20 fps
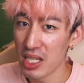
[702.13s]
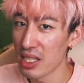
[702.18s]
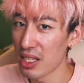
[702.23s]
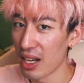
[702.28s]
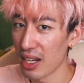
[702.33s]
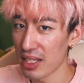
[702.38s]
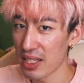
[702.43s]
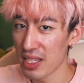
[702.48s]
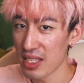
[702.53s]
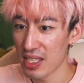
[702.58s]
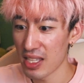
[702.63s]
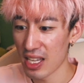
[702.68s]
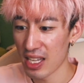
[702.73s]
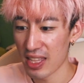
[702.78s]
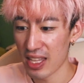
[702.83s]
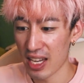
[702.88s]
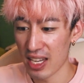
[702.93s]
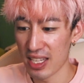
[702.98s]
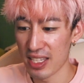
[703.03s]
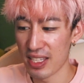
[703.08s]
Not to say
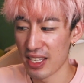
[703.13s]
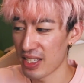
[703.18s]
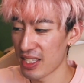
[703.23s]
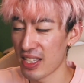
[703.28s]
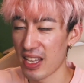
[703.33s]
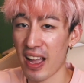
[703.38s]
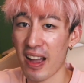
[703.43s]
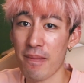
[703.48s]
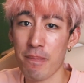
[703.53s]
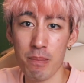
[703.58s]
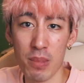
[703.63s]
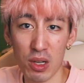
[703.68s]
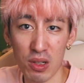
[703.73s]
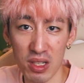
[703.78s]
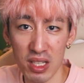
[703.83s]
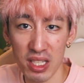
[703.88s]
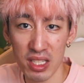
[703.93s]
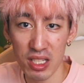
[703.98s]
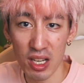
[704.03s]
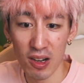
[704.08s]
that it doesn't have
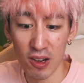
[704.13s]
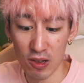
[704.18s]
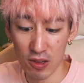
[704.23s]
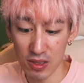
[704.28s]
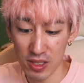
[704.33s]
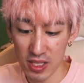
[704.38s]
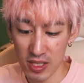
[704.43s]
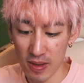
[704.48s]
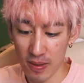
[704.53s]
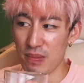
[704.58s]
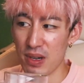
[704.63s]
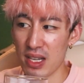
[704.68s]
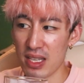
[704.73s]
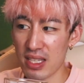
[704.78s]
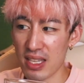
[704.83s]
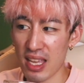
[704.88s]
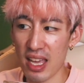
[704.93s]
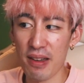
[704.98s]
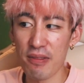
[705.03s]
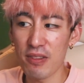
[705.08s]
milky tones, but
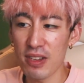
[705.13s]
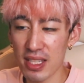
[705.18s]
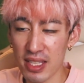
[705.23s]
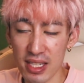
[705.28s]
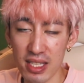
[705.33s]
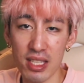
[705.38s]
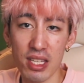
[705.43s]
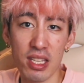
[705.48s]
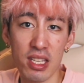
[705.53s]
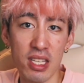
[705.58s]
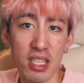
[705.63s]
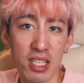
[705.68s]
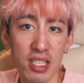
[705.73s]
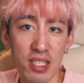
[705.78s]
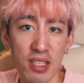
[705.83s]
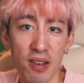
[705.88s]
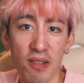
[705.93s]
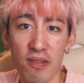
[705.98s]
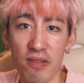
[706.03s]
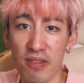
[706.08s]
everything
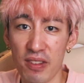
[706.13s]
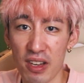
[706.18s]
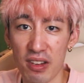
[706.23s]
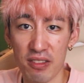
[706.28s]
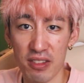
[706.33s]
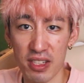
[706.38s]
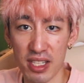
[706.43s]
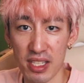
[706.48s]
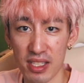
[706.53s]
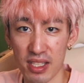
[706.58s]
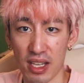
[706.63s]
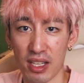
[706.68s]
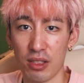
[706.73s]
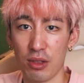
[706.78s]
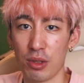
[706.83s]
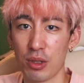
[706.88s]
is very subtle.